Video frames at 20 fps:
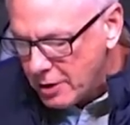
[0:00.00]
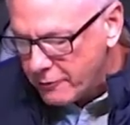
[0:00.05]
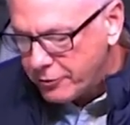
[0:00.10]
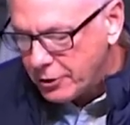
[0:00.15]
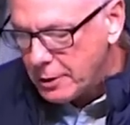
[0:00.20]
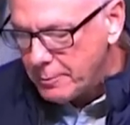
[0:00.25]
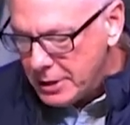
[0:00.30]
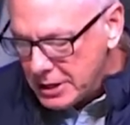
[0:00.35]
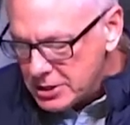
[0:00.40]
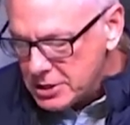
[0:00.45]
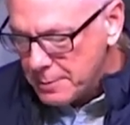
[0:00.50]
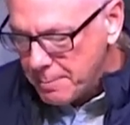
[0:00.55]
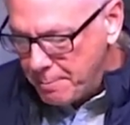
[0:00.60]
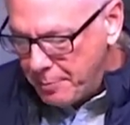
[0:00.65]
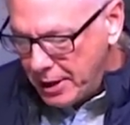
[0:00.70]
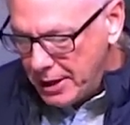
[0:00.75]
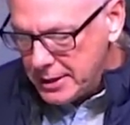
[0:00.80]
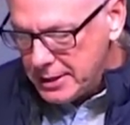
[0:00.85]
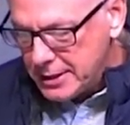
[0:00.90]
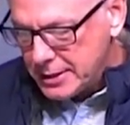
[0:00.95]
From his
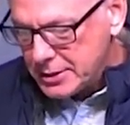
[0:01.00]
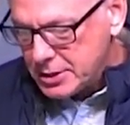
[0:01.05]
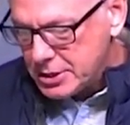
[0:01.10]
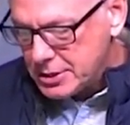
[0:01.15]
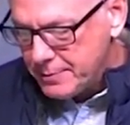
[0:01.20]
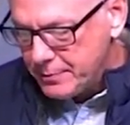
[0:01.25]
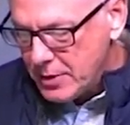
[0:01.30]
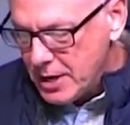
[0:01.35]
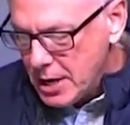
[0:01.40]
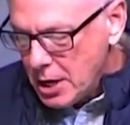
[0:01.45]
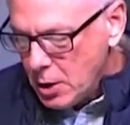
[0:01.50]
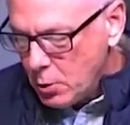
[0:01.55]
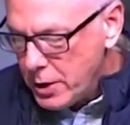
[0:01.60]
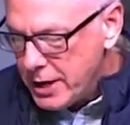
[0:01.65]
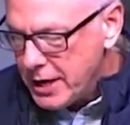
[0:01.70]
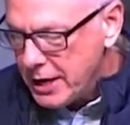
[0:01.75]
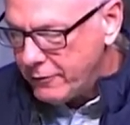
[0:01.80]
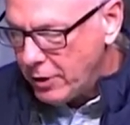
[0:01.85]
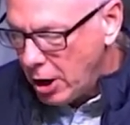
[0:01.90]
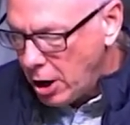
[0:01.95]
abundance,
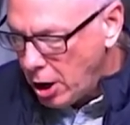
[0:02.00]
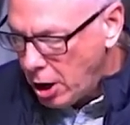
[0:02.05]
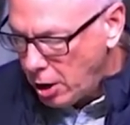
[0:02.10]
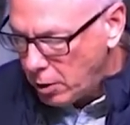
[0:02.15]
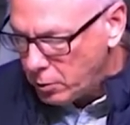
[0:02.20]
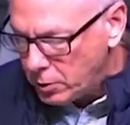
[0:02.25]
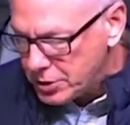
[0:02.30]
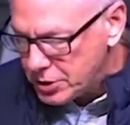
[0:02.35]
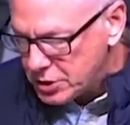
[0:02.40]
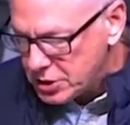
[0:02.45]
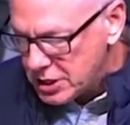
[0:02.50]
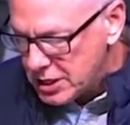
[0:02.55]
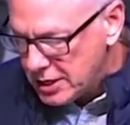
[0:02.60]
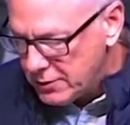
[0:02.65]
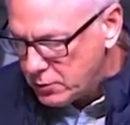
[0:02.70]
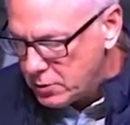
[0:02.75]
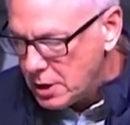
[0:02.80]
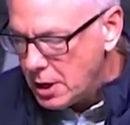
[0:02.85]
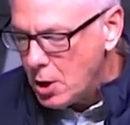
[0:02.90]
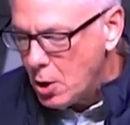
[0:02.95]
we have all
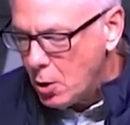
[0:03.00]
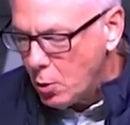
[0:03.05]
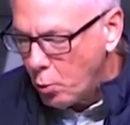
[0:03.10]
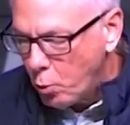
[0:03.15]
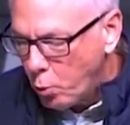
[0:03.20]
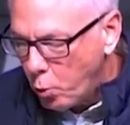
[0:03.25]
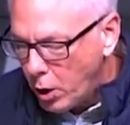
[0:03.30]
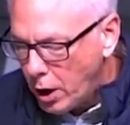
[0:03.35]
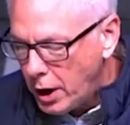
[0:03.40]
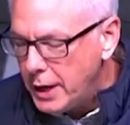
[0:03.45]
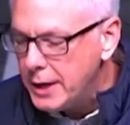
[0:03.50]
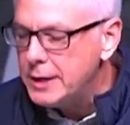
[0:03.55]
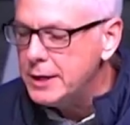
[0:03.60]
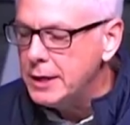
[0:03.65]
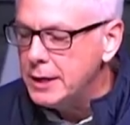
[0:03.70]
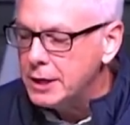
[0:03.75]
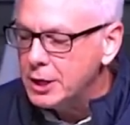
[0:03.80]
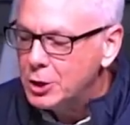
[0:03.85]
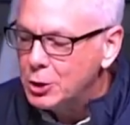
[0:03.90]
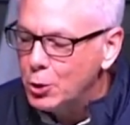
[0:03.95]
received
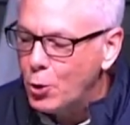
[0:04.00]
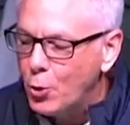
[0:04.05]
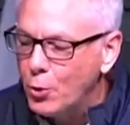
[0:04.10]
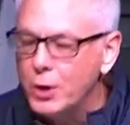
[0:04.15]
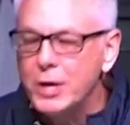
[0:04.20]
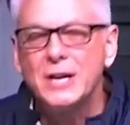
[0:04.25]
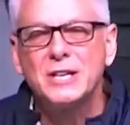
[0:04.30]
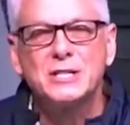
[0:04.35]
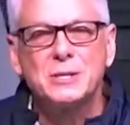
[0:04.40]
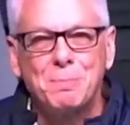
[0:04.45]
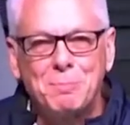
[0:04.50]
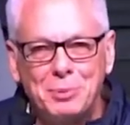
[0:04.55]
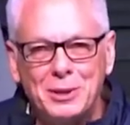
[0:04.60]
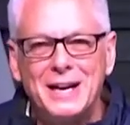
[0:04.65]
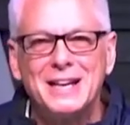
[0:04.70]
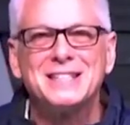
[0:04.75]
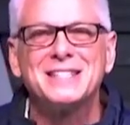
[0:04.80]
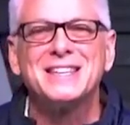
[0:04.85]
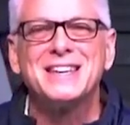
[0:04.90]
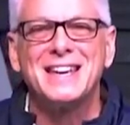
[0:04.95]
one glorious
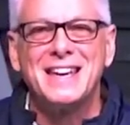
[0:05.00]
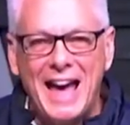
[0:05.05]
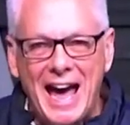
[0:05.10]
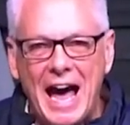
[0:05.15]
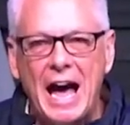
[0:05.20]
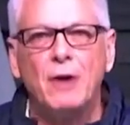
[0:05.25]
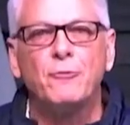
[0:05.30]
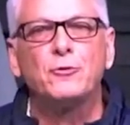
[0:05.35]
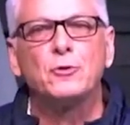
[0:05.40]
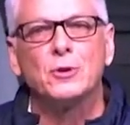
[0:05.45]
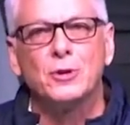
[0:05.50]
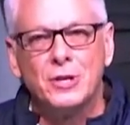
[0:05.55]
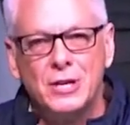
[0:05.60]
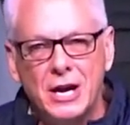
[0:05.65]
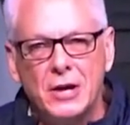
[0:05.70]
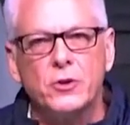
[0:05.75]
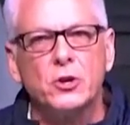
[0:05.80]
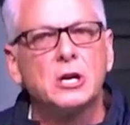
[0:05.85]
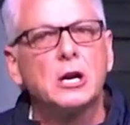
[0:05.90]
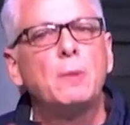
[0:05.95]
blessing after
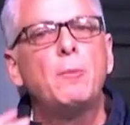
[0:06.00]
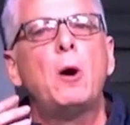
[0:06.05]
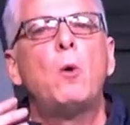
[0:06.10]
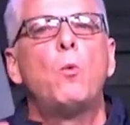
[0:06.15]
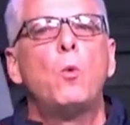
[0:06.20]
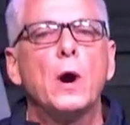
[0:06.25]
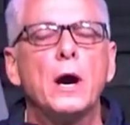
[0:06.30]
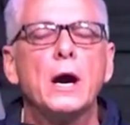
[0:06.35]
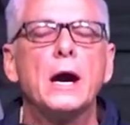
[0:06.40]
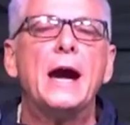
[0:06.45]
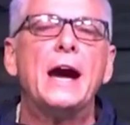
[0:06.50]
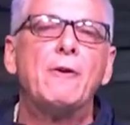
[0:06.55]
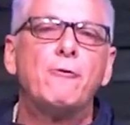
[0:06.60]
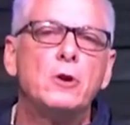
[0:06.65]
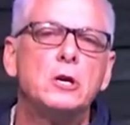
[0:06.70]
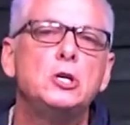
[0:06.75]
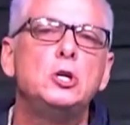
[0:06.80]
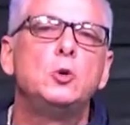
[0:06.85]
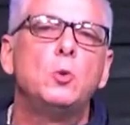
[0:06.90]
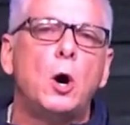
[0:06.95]
another. Come on, wherever
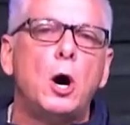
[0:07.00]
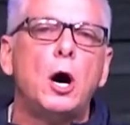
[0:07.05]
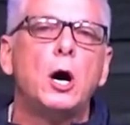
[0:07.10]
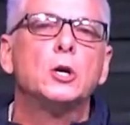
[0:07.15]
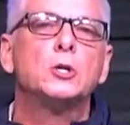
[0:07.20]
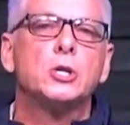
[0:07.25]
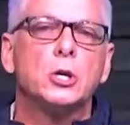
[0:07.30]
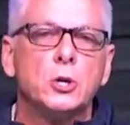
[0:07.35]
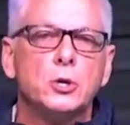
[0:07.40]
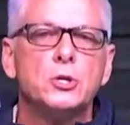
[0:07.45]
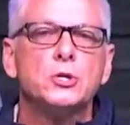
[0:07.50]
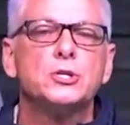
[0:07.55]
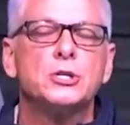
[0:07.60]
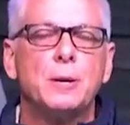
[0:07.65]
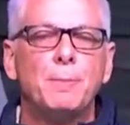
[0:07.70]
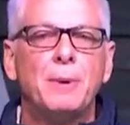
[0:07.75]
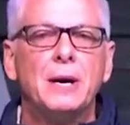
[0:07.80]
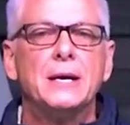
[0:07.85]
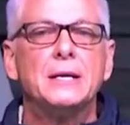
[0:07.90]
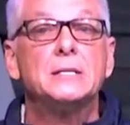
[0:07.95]
you are, turn to
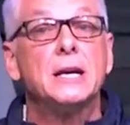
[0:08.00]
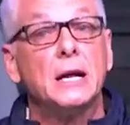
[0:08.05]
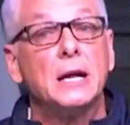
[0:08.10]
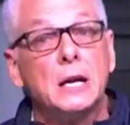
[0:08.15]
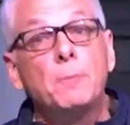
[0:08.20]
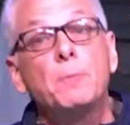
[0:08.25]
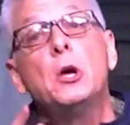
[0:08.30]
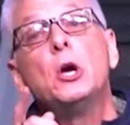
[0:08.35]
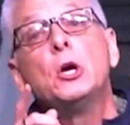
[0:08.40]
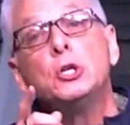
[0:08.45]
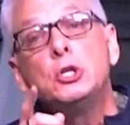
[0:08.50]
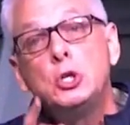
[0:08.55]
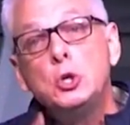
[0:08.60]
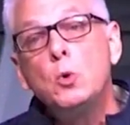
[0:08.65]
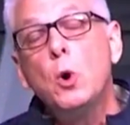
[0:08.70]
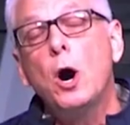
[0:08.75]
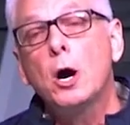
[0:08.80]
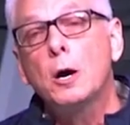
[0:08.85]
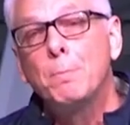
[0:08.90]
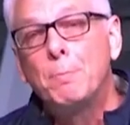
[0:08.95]
somebody and tell them,
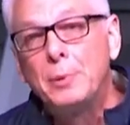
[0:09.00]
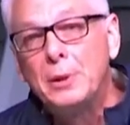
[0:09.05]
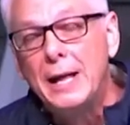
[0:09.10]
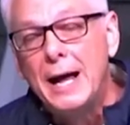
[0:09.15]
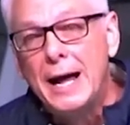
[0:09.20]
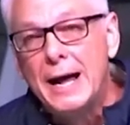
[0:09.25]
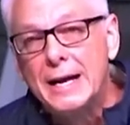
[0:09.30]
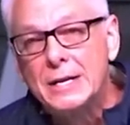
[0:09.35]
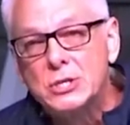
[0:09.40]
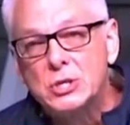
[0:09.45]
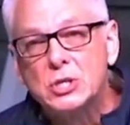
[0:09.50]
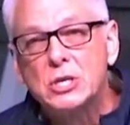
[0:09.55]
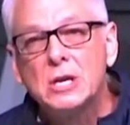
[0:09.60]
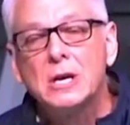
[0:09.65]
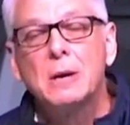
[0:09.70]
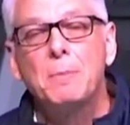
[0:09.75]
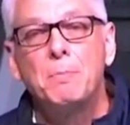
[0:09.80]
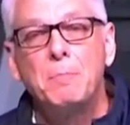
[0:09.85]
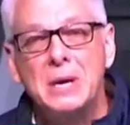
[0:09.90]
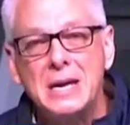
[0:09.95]
you are blessed
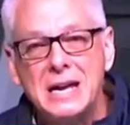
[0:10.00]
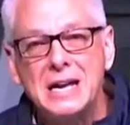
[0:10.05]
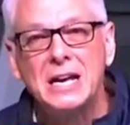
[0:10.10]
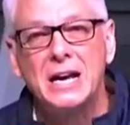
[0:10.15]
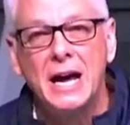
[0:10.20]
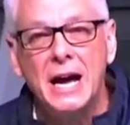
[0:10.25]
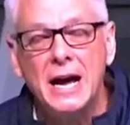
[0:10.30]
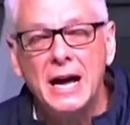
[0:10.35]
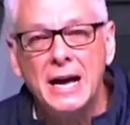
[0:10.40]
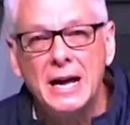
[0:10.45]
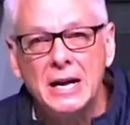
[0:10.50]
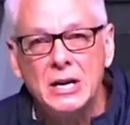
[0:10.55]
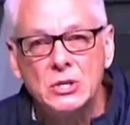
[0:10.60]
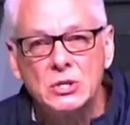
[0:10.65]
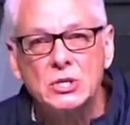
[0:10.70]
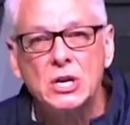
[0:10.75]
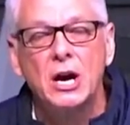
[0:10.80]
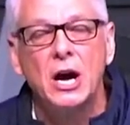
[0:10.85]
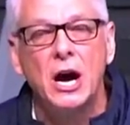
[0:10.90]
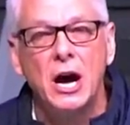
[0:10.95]

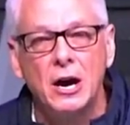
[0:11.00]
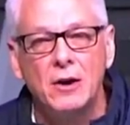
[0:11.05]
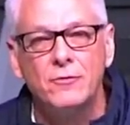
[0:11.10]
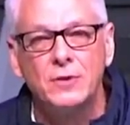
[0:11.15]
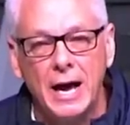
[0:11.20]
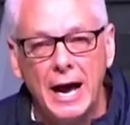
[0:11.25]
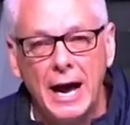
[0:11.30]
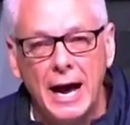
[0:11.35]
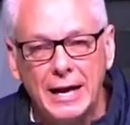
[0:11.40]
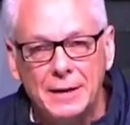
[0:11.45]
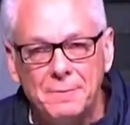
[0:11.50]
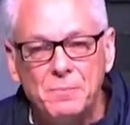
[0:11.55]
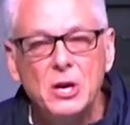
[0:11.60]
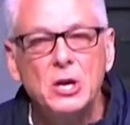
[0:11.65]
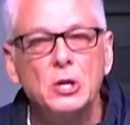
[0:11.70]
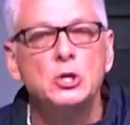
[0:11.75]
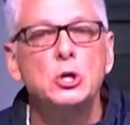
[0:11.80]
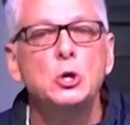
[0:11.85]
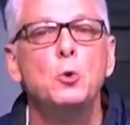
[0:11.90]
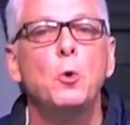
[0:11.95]
because of God.
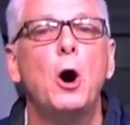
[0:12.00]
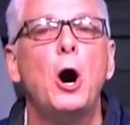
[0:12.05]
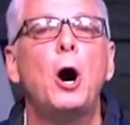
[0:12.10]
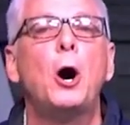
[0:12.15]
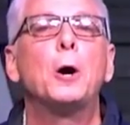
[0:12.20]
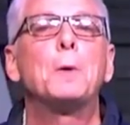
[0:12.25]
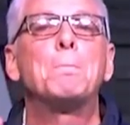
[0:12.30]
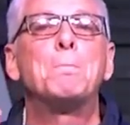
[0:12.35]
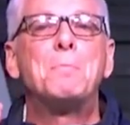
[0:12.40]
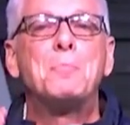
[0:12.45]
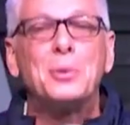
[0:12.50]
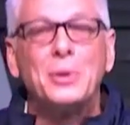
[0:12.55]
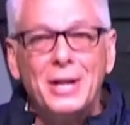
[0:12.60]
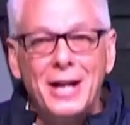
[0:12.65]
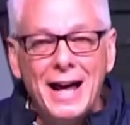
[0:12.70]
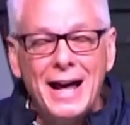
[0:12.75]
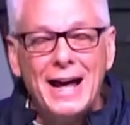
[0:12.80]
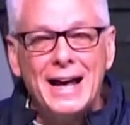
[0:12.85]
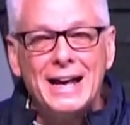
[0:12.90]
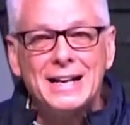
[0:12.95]
You are
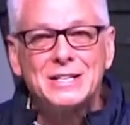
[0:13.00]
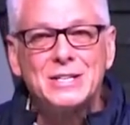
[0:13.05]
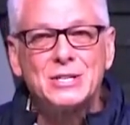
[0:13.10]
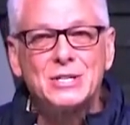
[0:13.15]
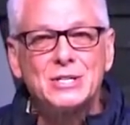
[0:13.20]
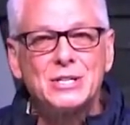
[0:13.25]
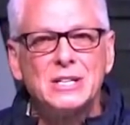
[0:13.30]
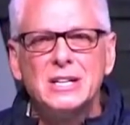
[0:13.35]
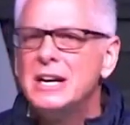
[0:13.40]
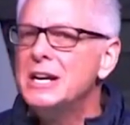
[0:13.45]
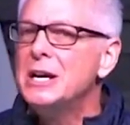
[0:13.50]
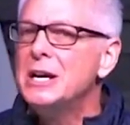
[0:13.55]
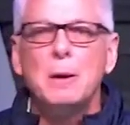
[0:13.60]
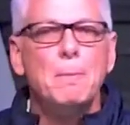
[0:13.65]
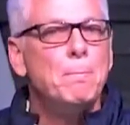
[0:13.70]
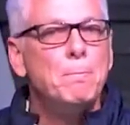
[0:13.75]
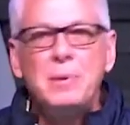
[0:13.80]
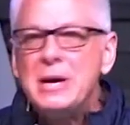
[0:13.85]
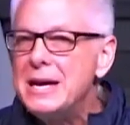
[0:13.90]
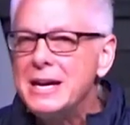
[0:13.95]
blessed
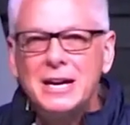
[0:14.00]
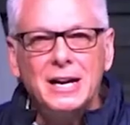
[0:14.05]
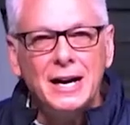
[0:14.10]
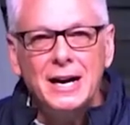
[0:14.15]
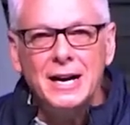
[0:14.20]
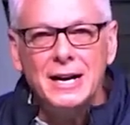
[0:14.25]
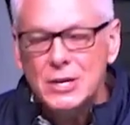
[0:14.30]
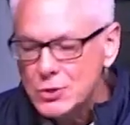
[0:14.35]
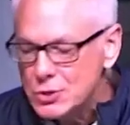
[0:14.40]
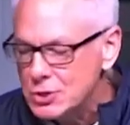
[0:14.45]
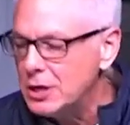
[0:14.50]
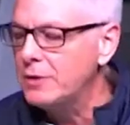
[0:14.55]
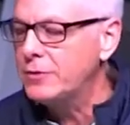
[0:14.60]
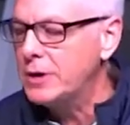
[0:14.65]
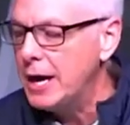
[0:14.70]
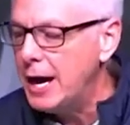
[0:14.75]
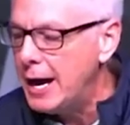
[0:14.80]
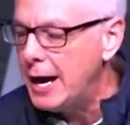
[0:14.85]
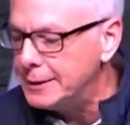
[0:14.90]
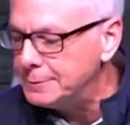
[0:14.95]
because of
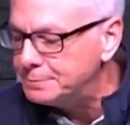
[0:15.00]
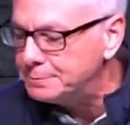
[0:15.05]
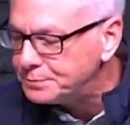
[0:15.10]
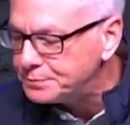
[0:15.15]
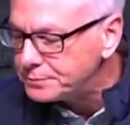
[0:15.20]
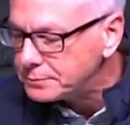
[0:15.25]
God.